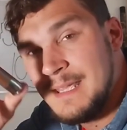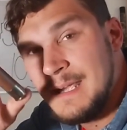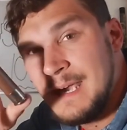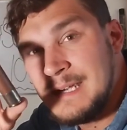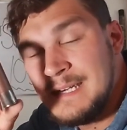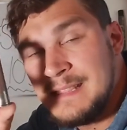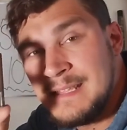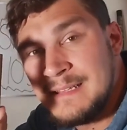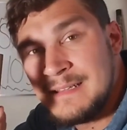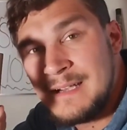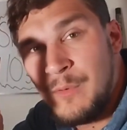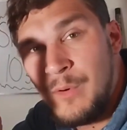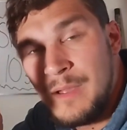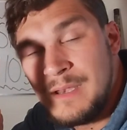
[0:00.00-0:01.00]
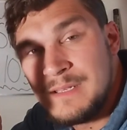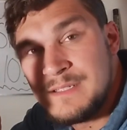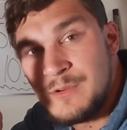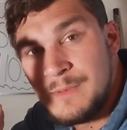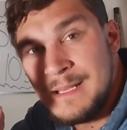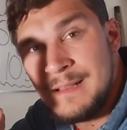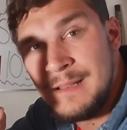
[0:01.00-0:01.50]
anything that I wanted
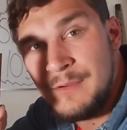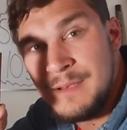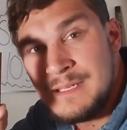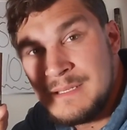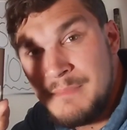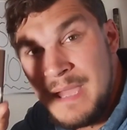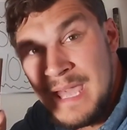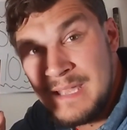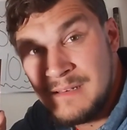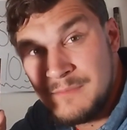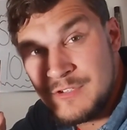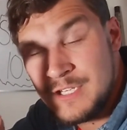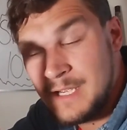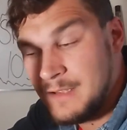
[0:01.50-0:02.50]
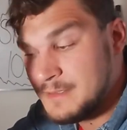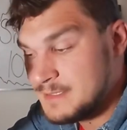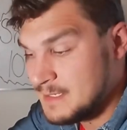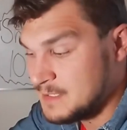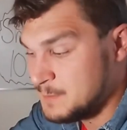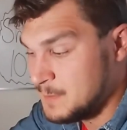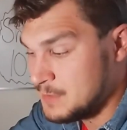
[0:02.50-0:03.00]
to reload into Magnum
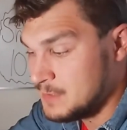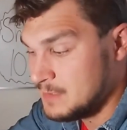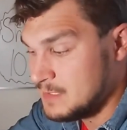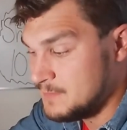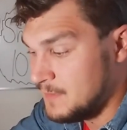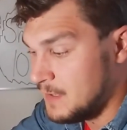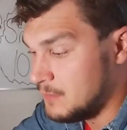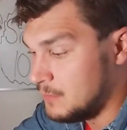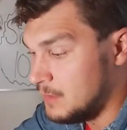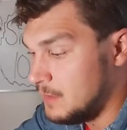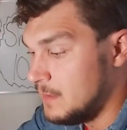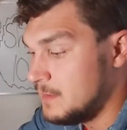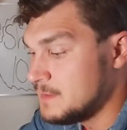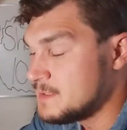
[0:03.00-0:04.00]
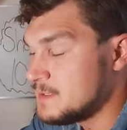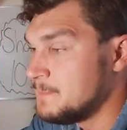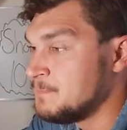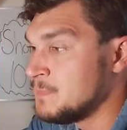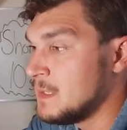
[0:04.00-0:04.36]
shells, especially these Federal hulls,